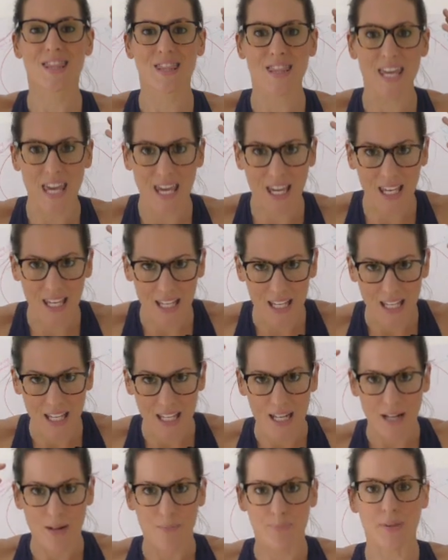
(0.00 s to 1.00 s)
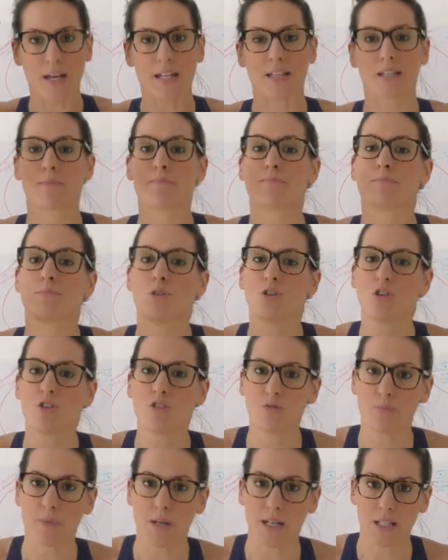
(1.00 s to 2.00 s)
think that the
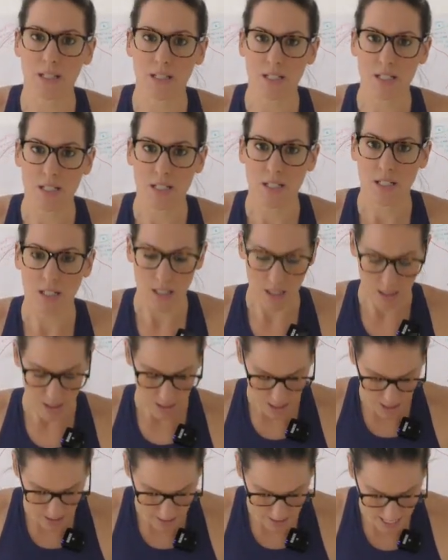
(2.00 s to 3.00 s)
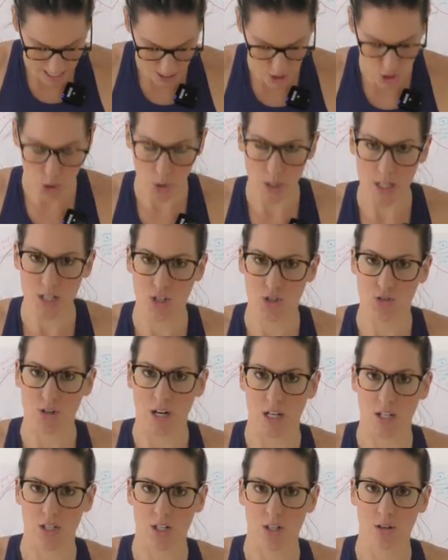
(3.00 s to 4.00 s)
movement in that joint
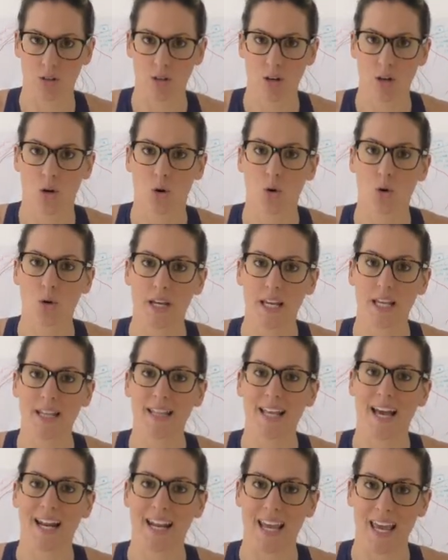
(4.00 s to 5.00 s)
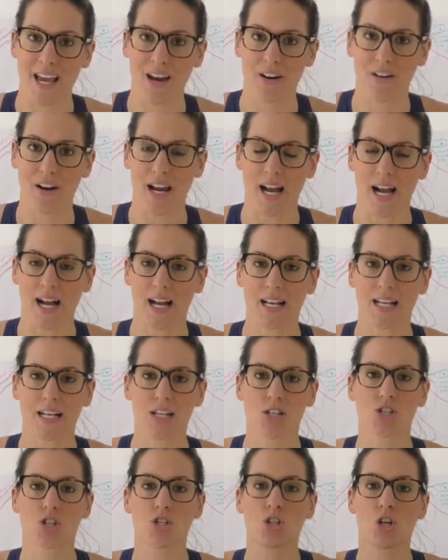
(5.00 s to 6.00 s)
structure or in that area
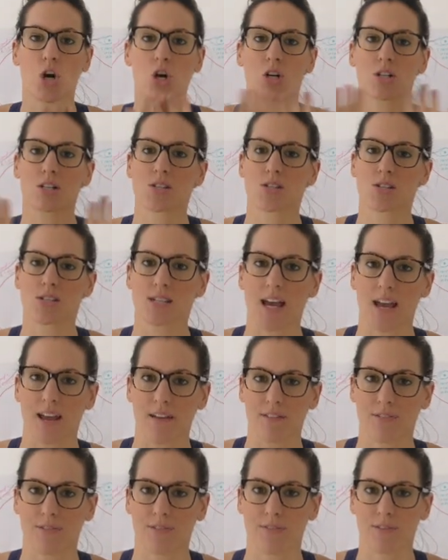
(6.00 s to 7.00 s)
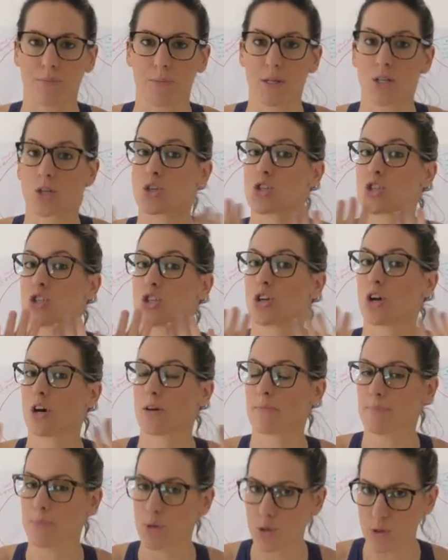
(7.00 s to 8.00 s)
is not safe because you're
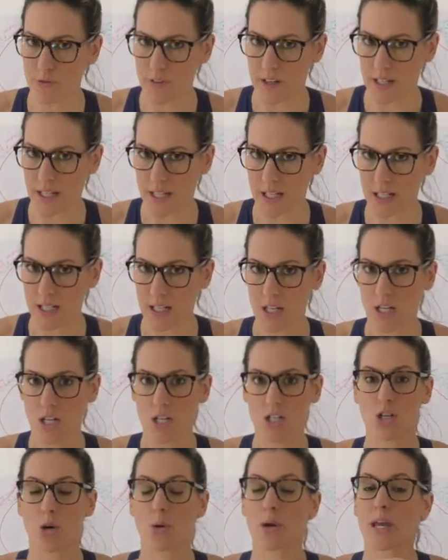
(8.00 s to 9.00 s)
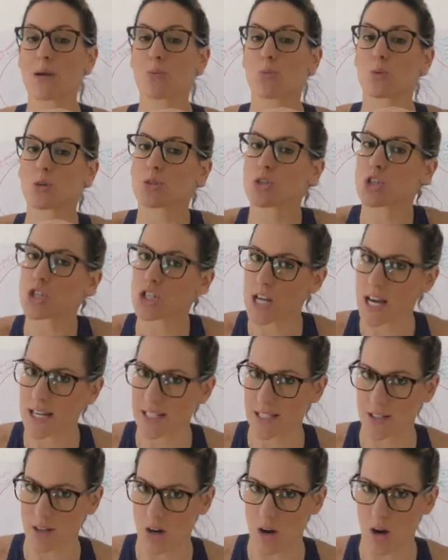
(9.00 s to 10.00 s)
not moving it. So it will
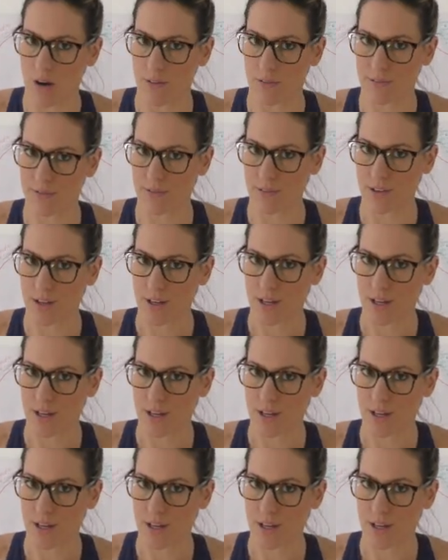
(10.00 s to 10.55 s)
shut it off.